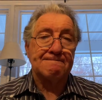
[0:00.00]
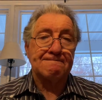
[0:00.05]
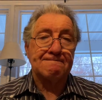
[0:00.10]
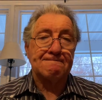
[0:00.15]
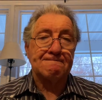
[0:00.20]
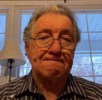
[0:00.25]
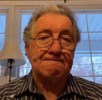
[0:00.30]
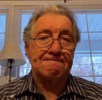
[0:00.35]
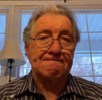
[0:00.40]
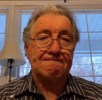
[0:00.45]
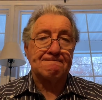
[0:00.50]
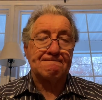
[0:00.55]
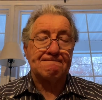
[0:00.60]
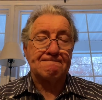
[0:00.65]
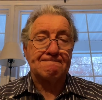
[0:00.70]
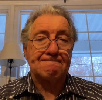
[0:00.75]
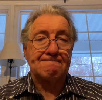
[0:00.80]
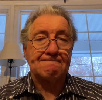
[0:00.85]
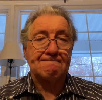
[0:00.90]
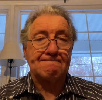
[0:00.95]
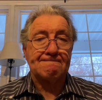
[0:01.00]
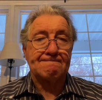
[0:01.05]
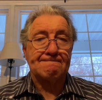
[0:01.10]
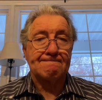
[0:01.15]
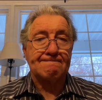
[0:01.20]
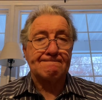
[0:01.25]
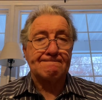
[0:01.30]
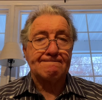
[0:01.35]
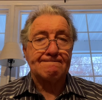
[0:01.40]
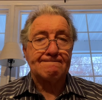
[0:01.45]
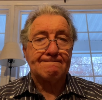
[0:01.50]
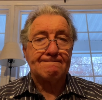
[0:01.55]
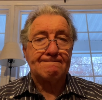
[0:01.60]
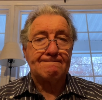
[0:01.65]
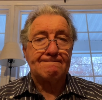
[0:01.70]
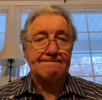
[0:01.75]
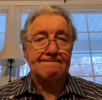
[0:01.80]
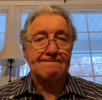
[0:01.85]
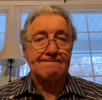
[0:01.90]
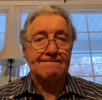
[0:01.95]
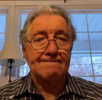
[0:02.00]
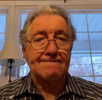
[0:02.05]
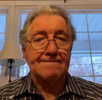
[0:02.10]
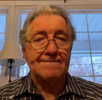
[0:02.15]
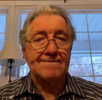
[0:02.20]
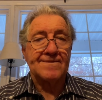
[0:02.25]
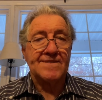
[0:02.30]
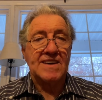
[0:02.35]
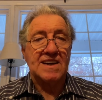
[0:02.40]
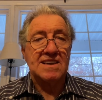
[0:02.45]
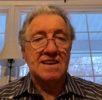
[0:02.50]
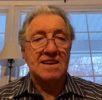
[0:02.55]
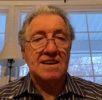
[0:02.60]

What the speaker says: (no one is talking)